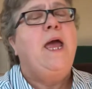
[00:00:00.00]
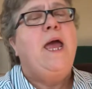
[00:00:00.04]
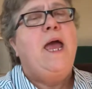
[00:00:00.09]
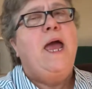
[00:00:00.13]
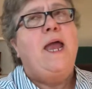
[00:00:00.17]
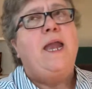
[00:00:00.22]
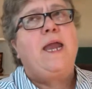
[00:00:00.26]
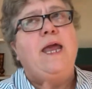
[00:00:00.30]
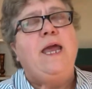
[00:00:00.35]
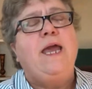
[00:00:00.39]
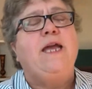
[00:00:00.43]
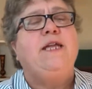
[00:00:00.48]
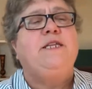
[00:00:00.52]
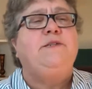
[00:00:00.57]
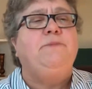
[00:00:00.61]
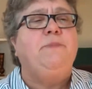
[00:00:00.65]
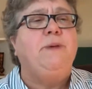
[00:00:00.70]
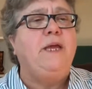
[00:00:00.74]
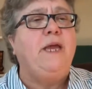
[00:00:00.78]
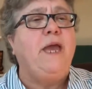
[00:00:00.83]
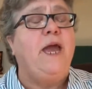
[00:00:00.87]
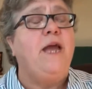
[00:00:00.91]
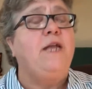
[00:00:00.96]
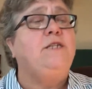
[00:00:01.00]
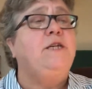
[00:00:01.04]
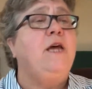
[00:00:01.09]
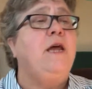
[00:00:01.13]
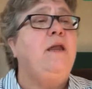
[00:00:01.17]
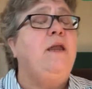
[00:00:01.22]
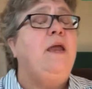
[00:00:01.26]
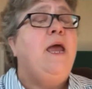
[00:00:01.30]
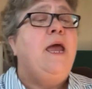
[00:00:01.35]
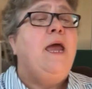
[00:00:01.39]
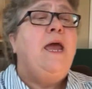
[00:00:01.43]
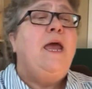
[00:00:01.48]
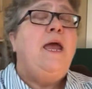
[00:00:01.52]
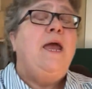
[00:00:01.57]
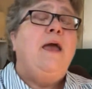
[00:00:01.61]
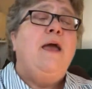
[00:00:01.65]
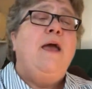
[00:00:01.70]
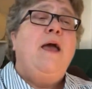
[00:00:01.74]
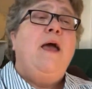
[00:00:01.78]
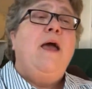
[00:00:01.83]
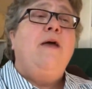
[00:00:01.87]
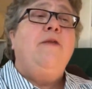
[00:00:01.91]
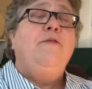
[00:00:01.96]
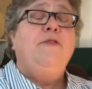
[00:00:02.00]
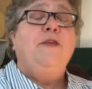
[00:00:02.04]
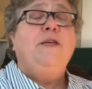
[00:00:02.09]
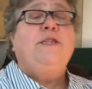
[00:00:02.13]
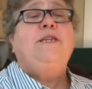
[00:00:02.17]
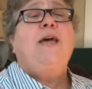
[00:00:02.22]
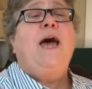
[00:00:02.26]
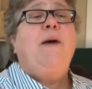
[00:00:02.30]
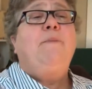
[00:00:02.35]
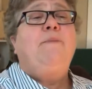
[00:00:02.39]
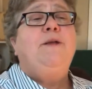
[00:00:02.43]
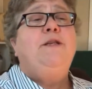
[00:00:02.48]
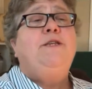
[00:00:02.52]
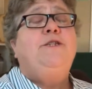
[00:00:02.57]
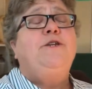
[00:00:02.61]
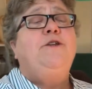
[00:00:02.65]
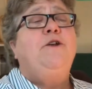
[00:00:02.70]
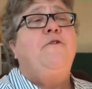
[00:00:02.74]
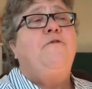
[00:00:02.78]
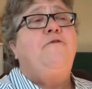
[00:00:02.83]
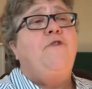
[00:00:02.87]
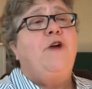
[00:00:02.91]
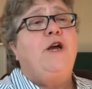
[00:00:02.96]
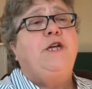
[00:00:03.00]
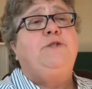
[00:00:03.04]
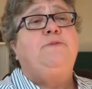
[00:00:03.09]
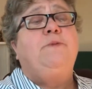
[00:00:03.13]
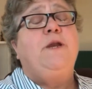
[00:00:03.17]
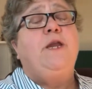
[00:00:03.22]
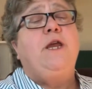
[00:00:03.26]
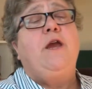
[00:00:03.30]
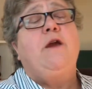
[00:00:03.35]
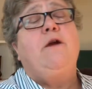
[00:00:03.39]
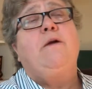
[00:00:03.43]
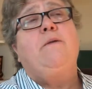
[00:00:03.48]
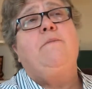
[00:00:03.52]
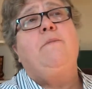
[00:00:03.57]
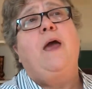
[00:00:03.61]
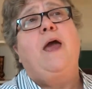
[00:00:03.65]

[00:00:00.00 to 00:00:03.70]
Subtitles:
And he gets him engaged. And this happens in her freshman year,